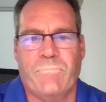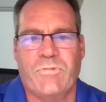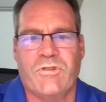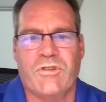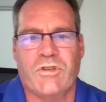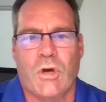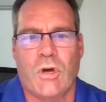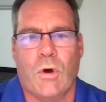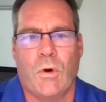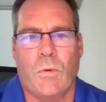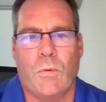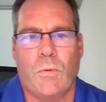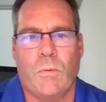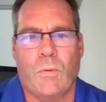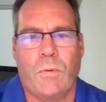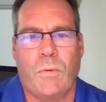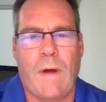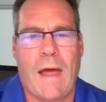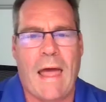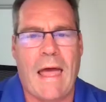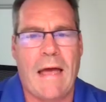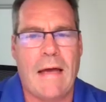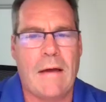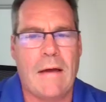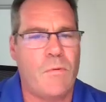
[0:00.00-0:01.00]
So
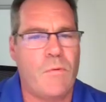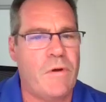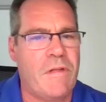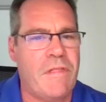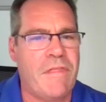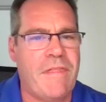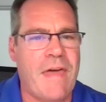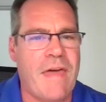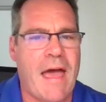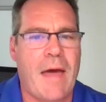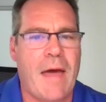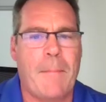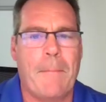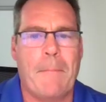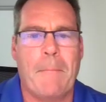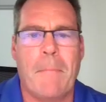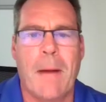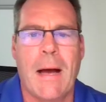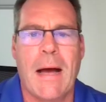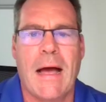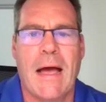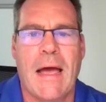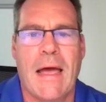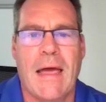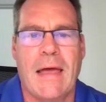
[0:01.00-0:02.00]
with that in
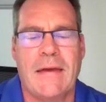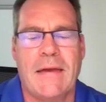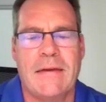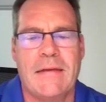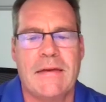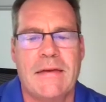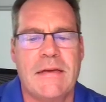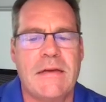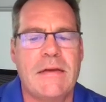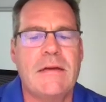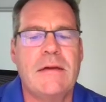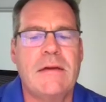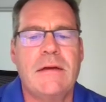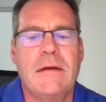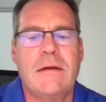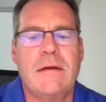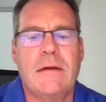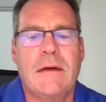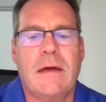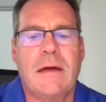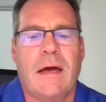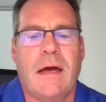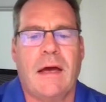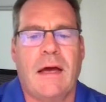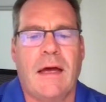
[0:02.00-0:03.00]
mind,
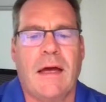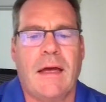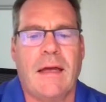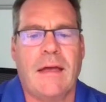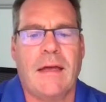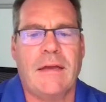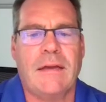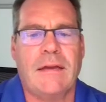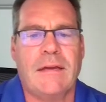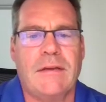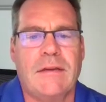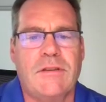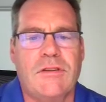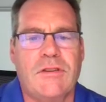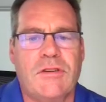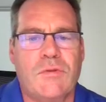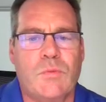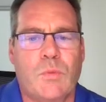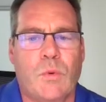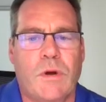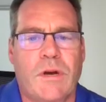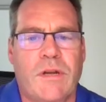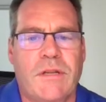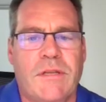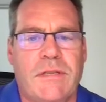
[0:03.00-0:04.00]
I
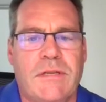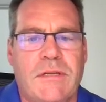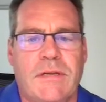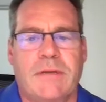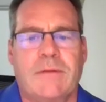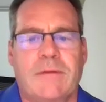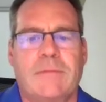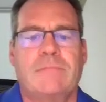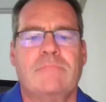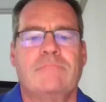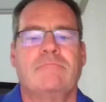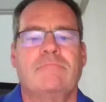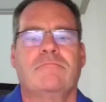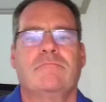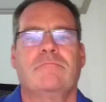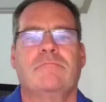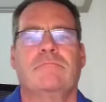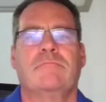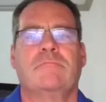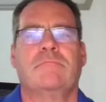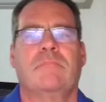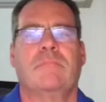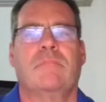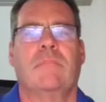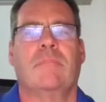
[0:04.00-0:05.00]
just wanted to
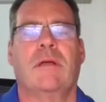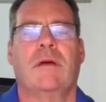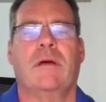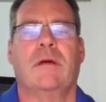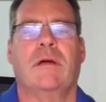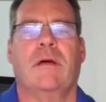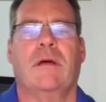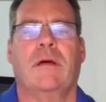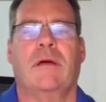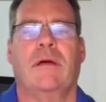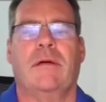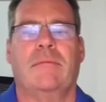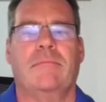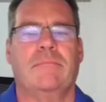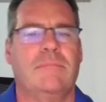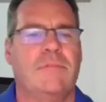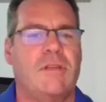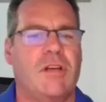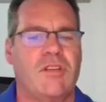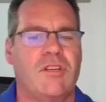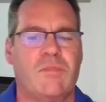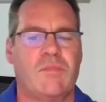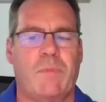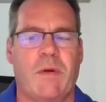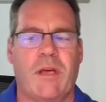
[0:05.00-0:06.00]

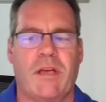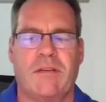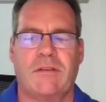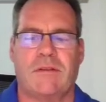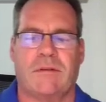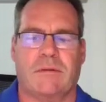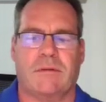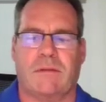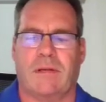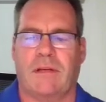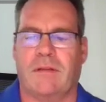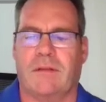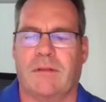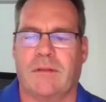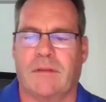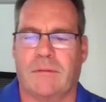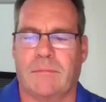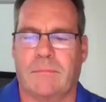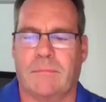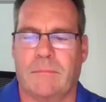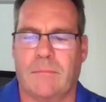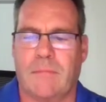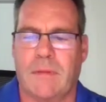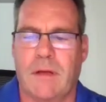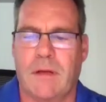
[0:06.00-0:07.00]
touch base and
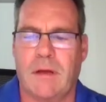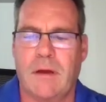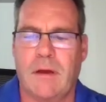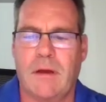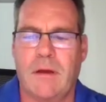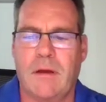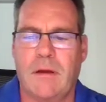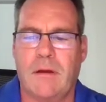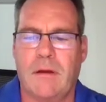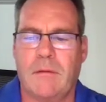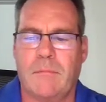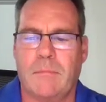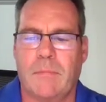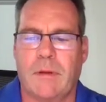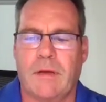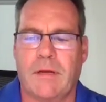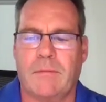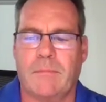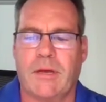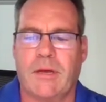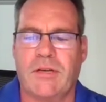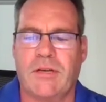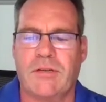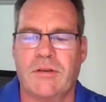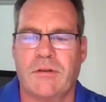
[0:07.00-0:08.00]

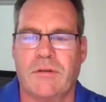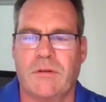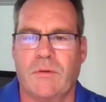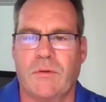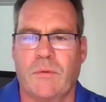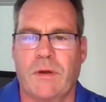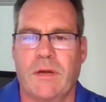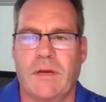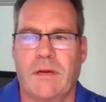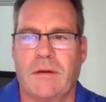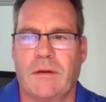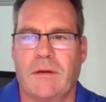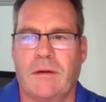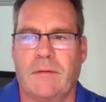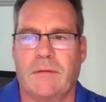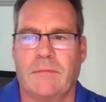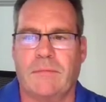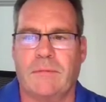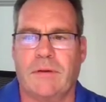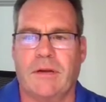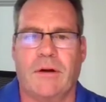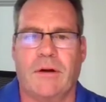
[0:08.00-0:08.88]
make sure that we